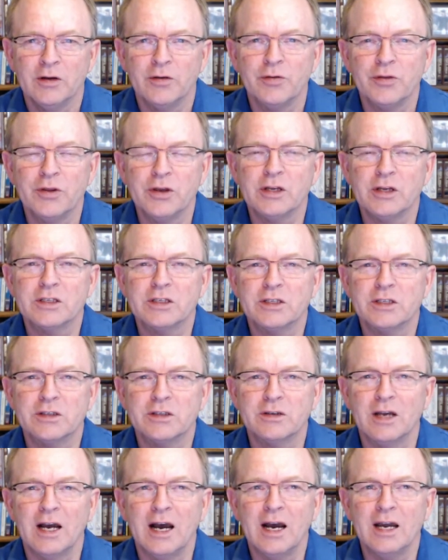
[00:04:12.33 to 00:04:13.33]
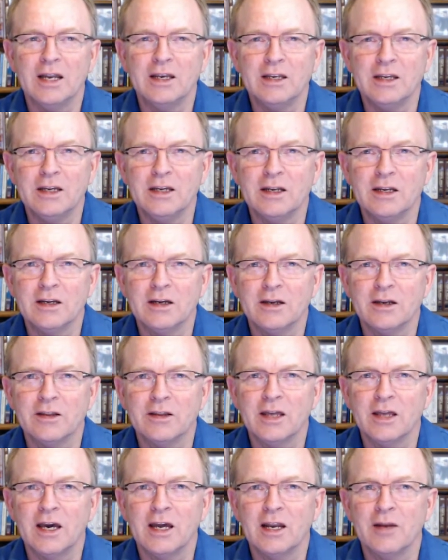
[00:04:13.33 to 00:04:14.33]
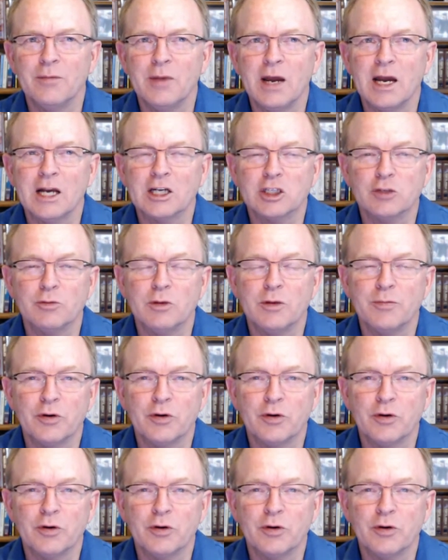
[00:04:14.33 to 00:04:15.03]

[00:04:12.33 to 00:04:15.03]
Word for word: this idea that a maximally